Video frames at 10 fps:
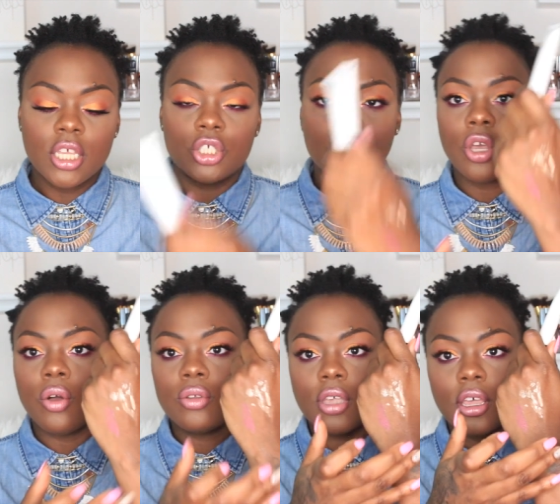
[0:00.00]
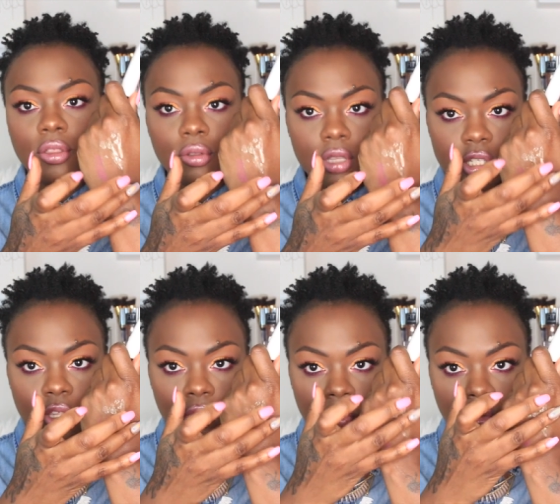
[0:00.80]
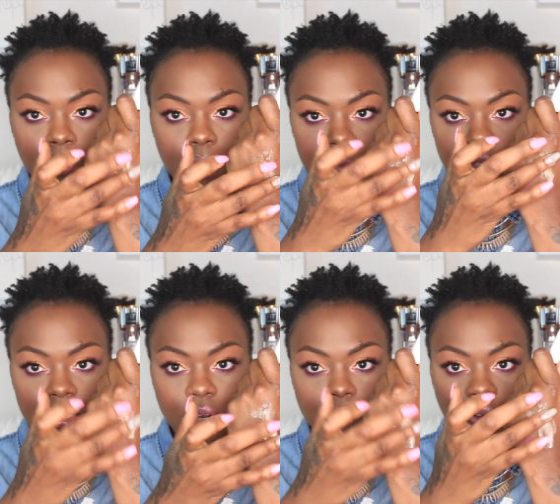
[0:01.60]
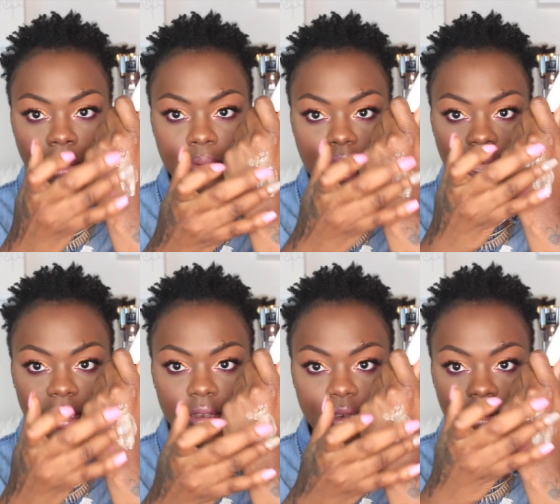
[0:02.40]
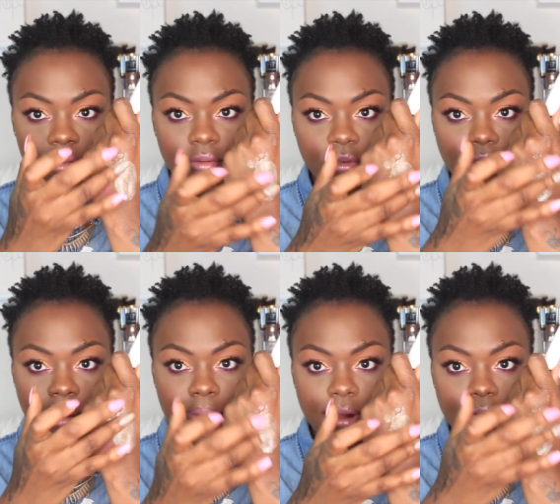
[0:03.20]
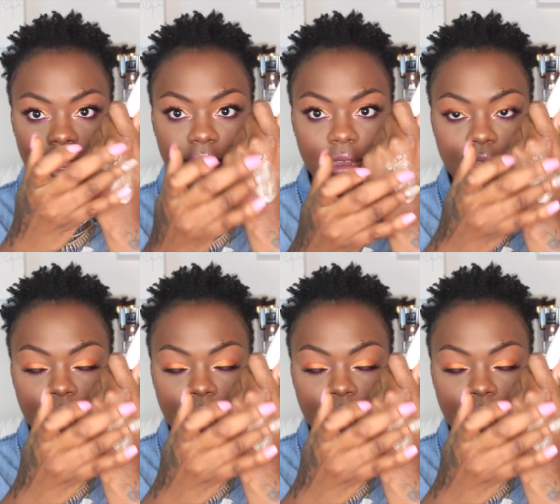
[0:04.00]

She goes on through the tube, and I'm just gonna rub it in, rub her in.